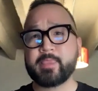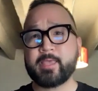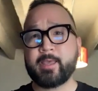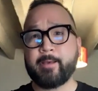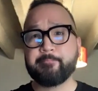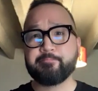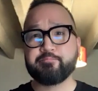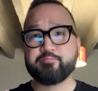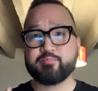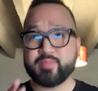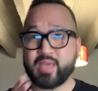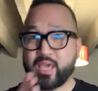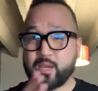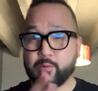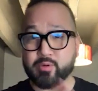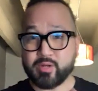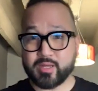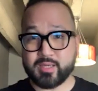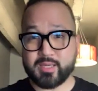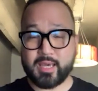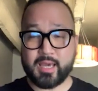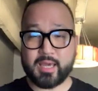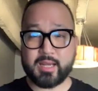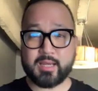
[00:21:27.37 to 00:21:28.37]
they wouldn't
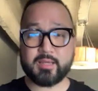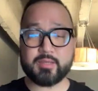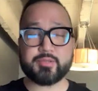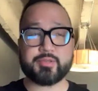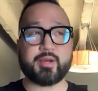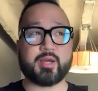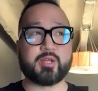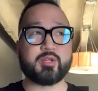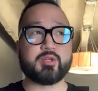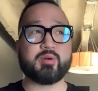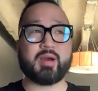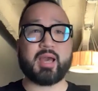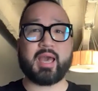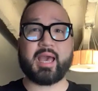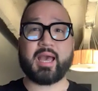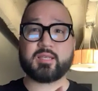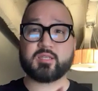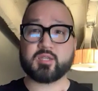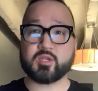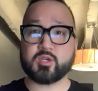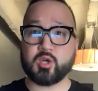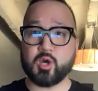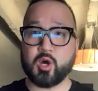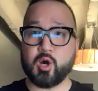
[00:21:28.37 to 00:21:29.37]
get it. So I knew I had to
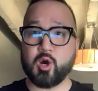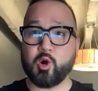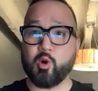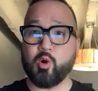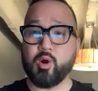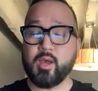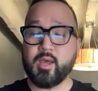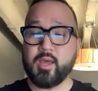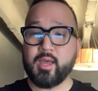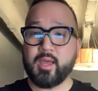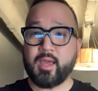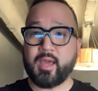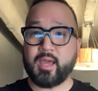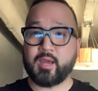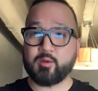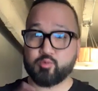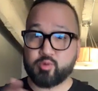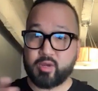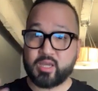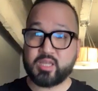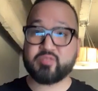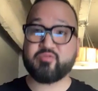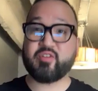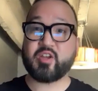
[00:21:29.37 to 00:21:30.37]
go and
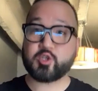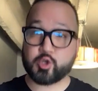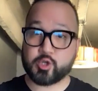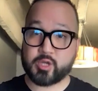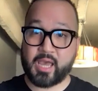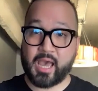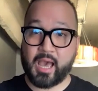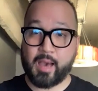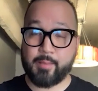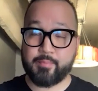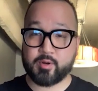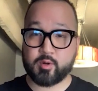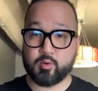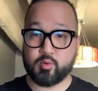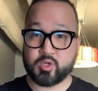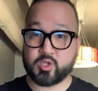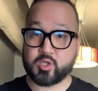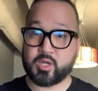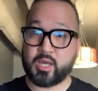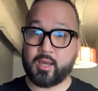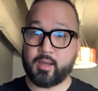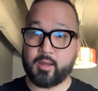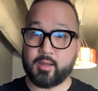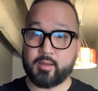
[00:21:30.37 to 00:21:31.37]
raise venture capital, which
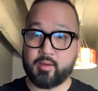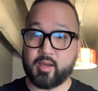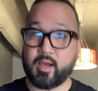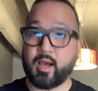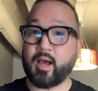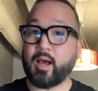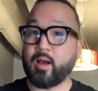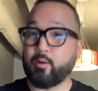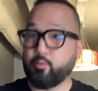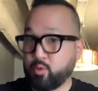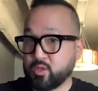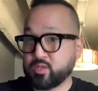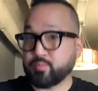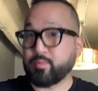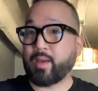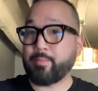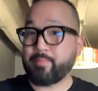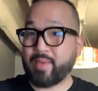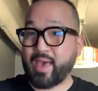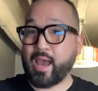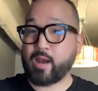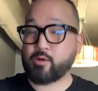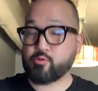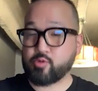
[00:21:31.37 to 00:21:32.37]
was my
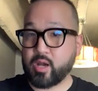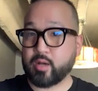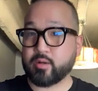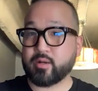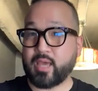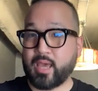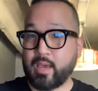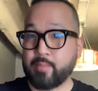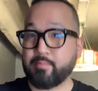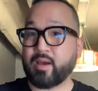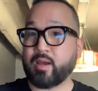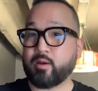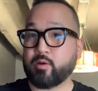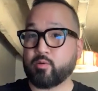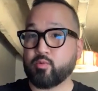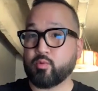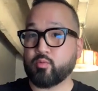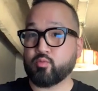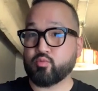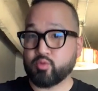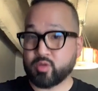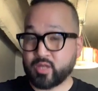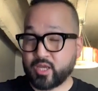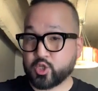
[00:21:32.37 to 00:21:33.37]
background and my
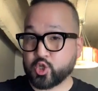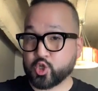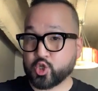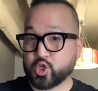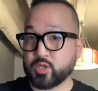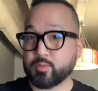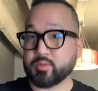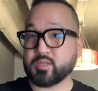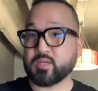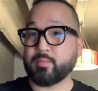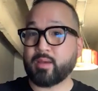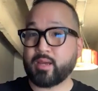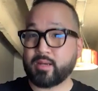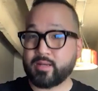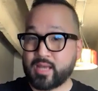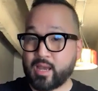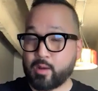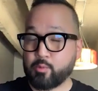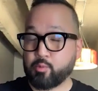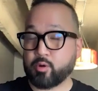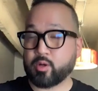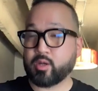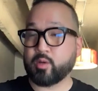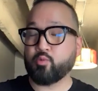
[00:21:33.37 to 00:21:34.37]
relationships and my
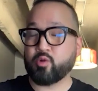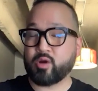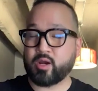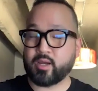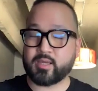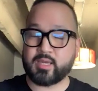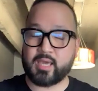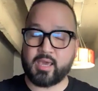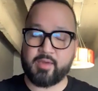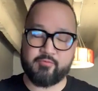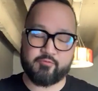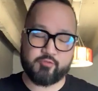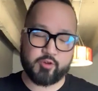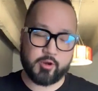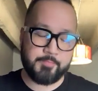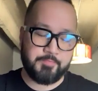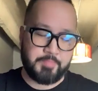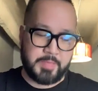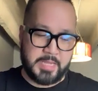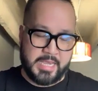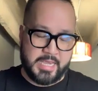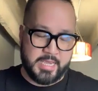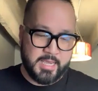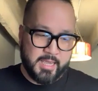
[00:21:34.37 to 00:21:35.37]
network and where I came from.
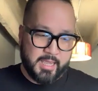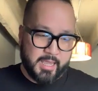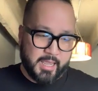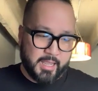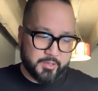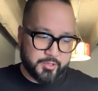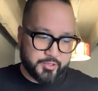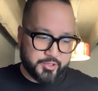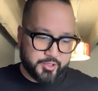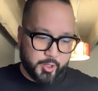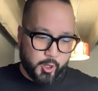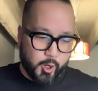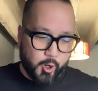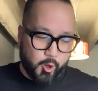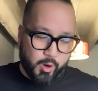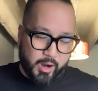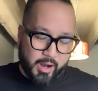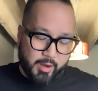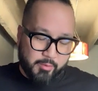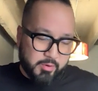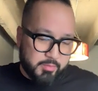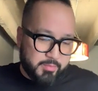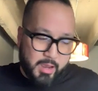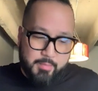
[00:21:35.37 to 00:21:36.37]
And so I
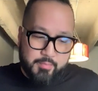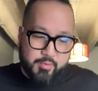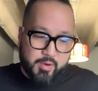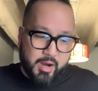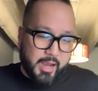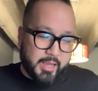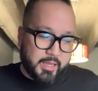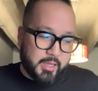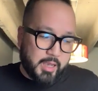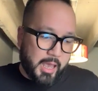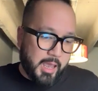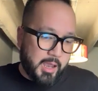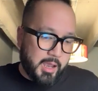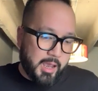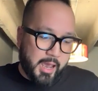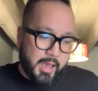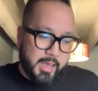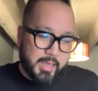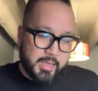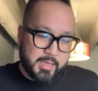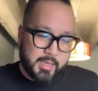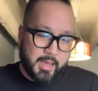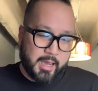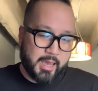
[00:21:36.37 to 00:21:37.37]
remember I
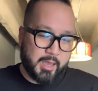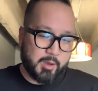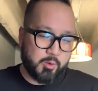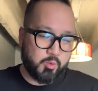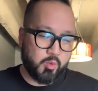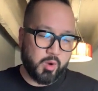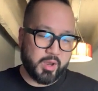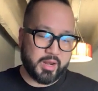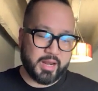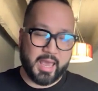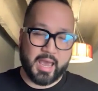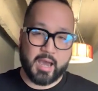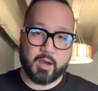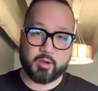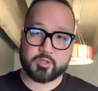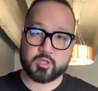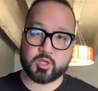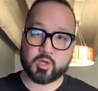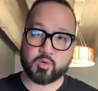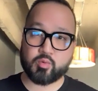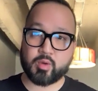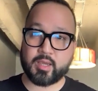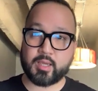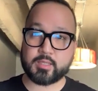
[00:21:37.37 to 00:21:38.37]
I, I went out to
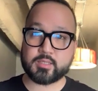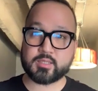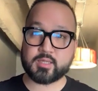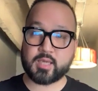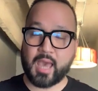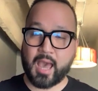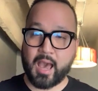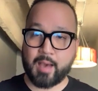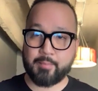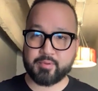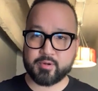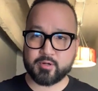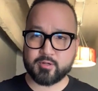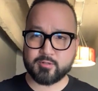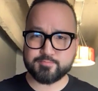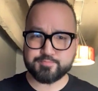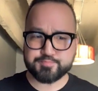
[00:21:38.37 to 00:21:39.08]
raise capital